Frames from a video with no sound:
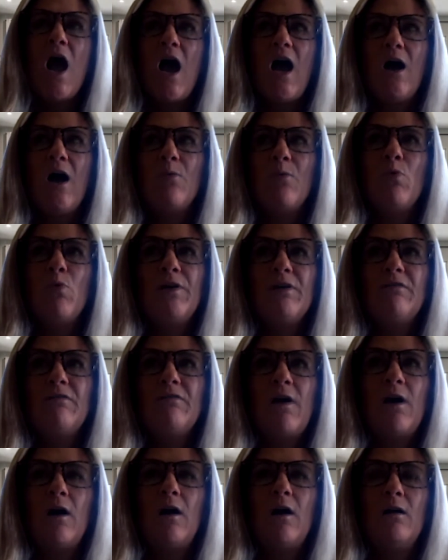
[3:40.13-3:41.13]
One of
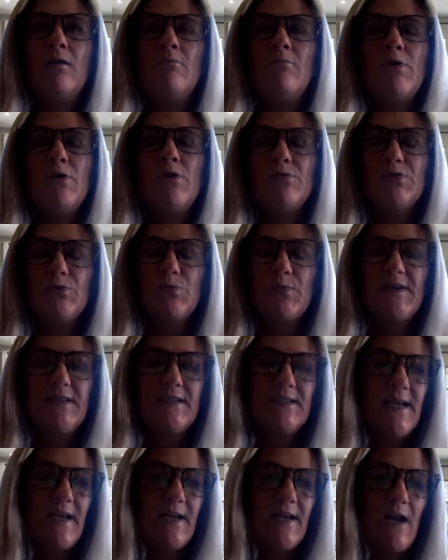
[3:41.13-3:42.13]
our most
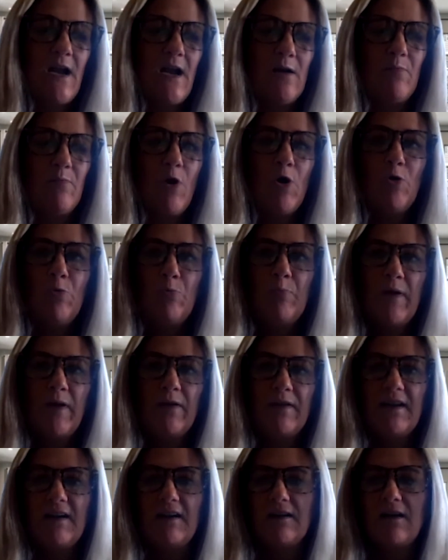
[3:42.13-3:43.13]
recent home
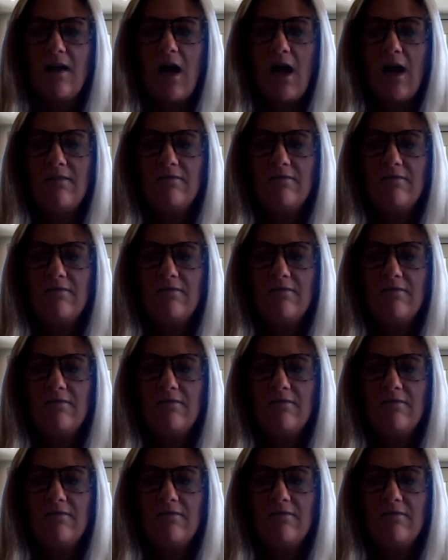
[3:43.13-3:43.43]
building